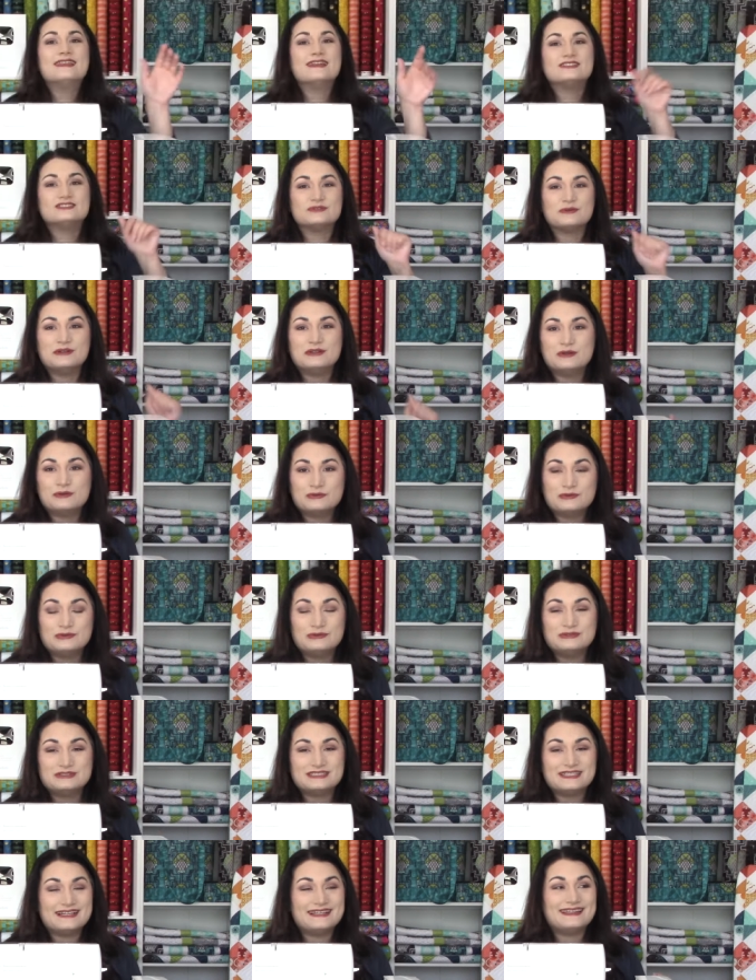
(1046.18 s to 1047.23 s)
And so I don't
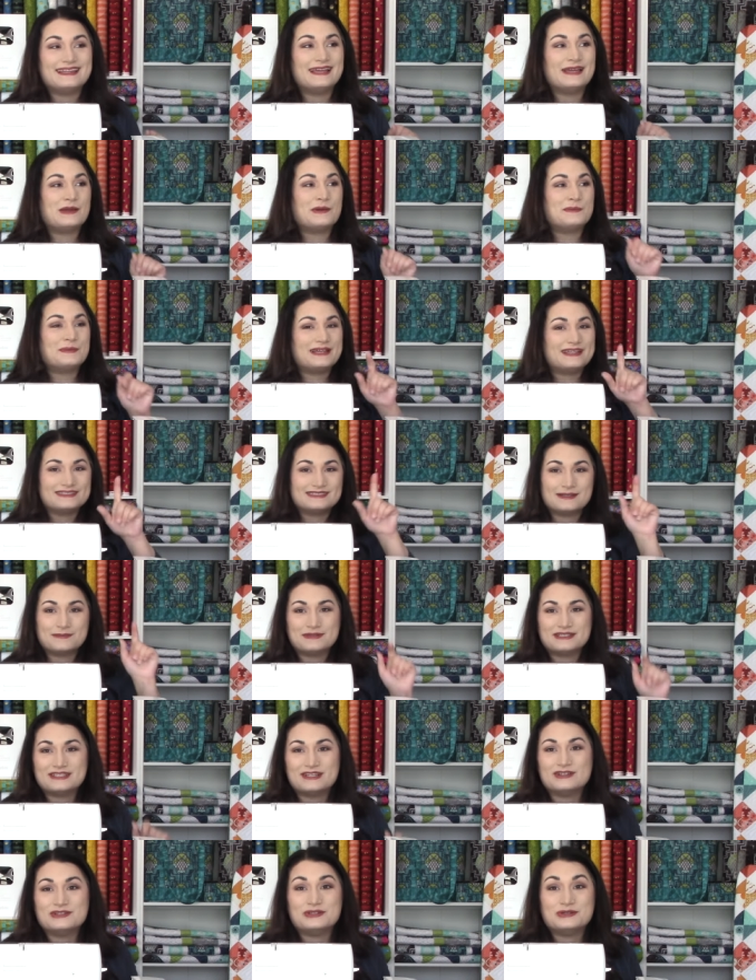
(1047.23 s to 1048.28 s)
lose anything because let me
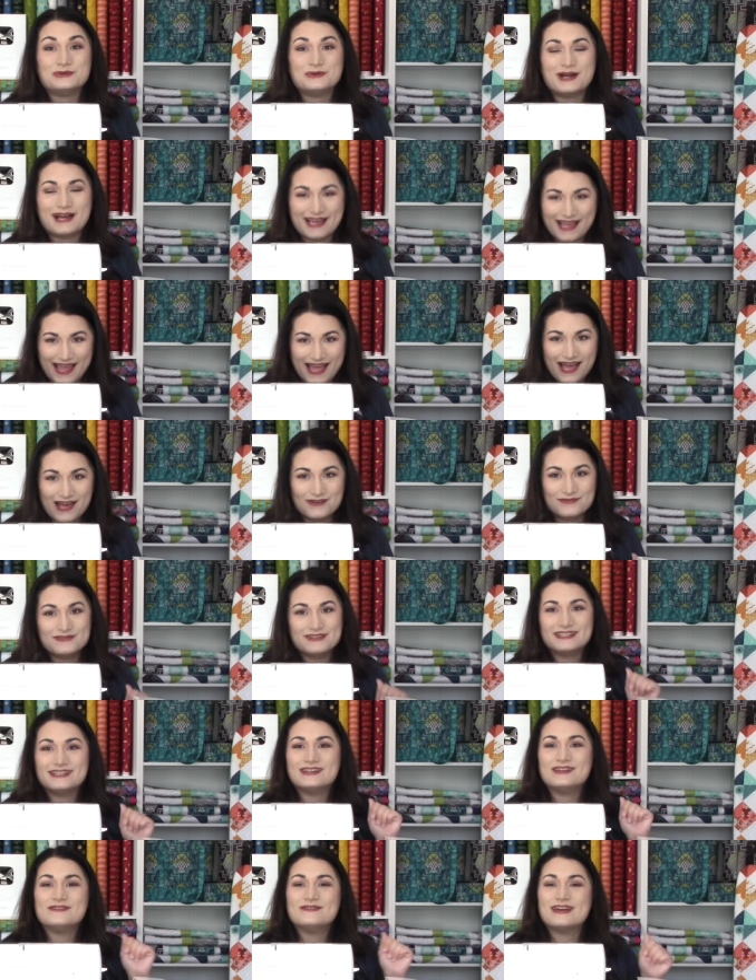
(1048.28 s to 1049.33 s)
tell you, I have
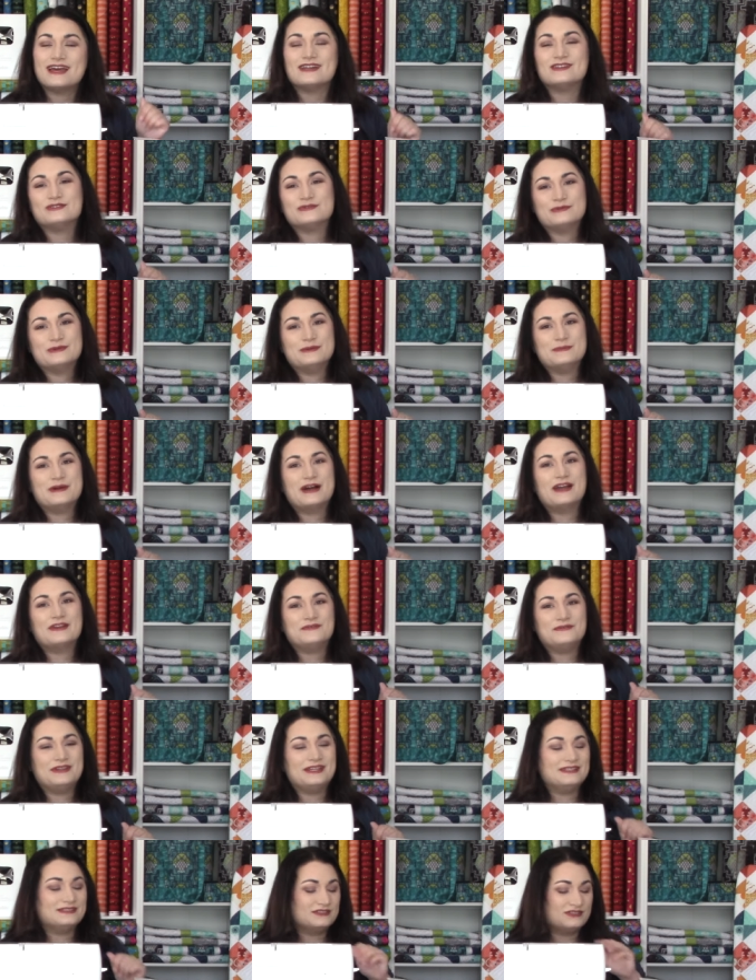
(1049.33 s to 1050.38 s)
and have had to rebuy
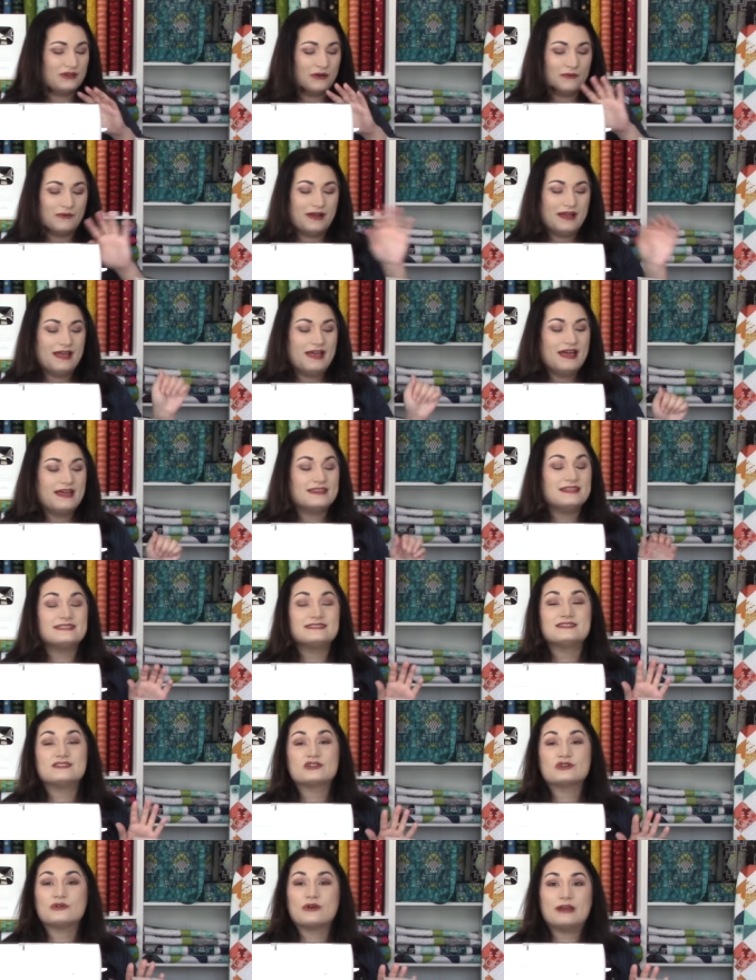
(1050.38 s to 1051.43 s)
feet. So this
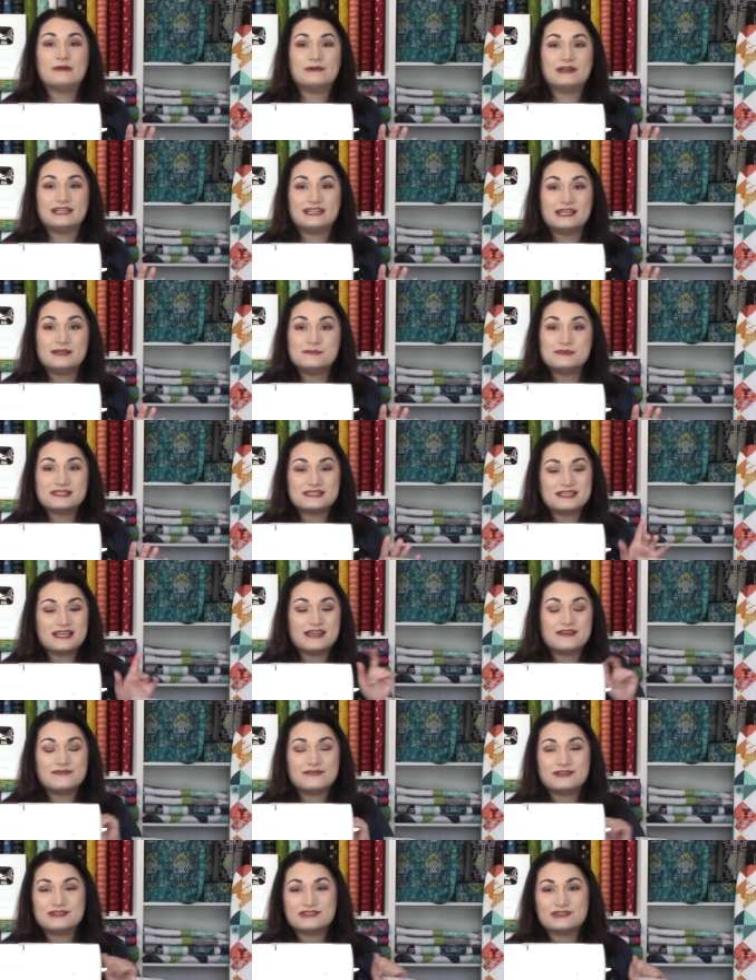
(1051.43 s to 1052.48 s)
is a great way to keep it
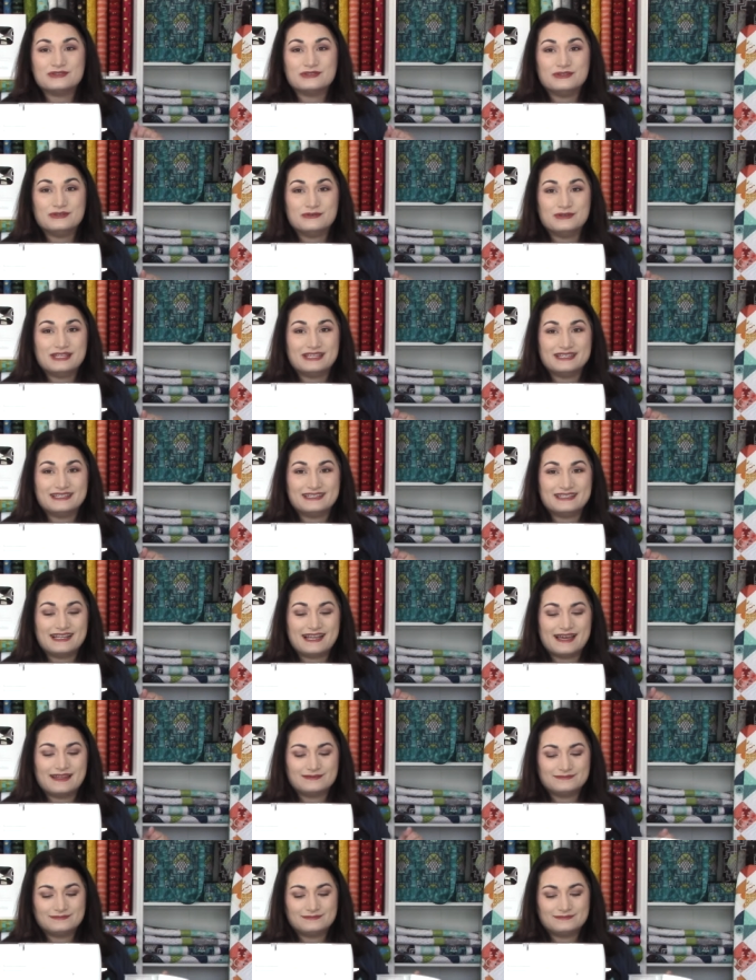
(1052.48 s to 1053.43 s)
safe until you need it again.